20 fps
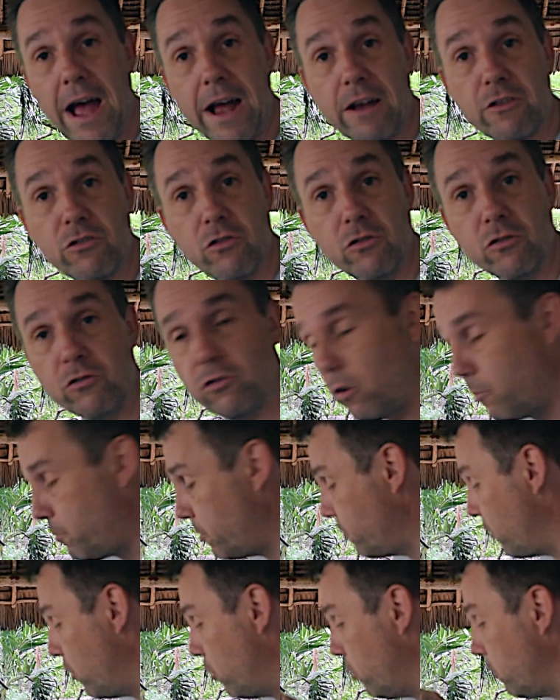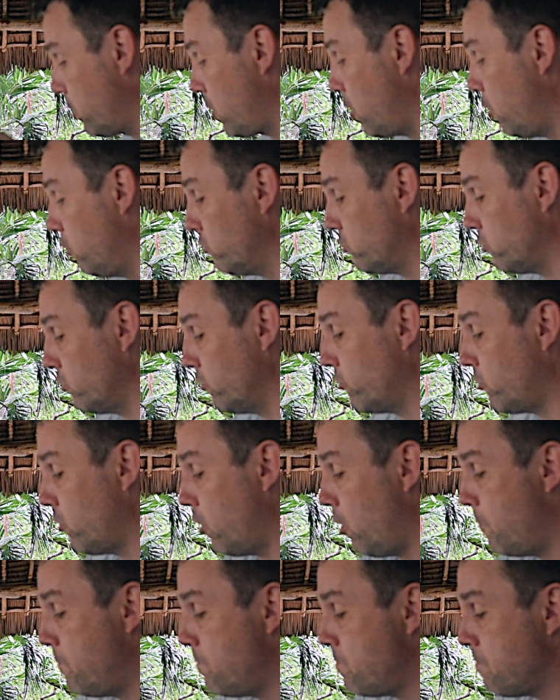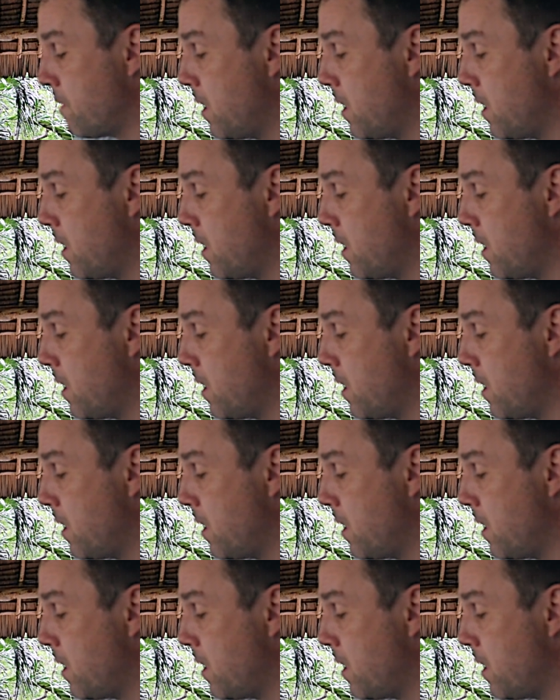ash on top of it, or coals on top,